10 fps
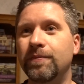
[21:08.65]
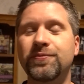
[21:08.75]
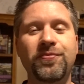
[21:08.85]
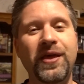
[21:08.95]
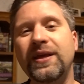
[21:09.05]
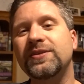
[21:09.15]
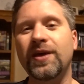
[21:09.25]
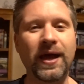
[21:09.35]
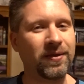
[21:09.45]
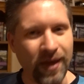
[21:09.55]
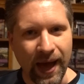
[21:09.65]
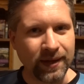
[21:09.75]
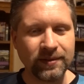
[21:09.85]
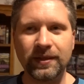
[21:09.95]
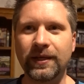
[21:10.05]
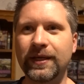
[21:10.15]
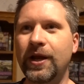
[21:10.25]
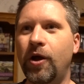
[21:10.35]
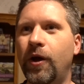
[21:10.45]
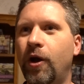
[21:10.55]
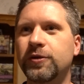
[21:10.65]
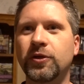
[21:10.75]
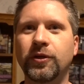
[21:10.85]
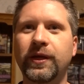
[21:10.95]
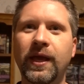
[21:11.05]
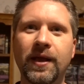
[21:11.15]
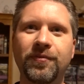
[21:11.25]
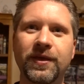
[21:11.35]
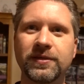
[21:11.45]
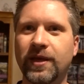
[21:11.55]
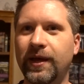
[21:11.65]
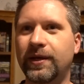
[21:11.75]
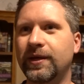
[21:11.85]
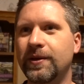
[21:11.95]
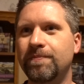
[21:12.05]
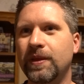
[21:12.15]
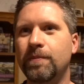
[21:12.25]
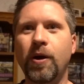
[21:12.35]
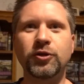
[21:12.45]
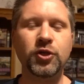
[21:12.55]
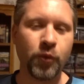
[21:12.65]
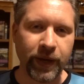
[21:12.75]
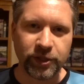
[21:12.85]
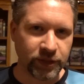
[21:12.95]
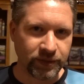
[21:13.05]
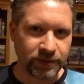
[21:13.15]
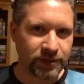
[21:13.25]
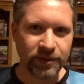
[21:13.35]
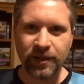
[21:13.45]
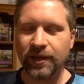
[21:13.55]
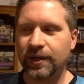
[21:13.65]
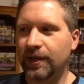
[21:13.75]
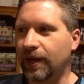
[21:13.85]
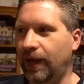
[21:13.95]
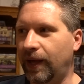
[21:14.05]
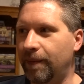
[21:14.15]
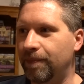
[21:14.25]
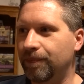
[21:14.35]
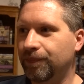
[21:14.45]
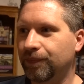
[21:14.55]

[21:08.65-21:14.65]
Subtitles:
Things like that. And also looking at things like punctuations, and